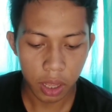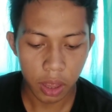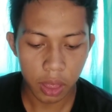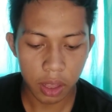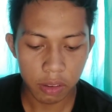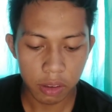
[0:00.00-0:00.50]

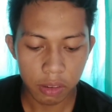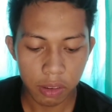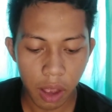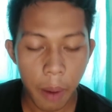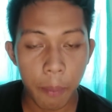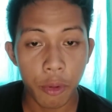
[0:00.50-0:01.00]
This is
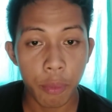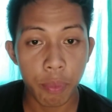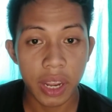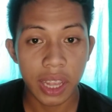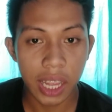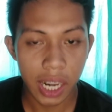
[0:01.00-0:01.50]

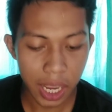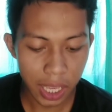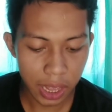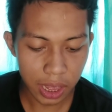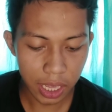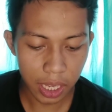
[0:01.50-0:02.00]
appropriate
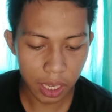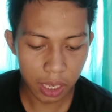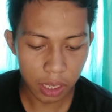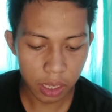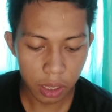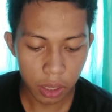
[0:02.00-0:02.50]

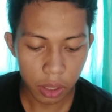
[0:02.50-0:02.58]
writing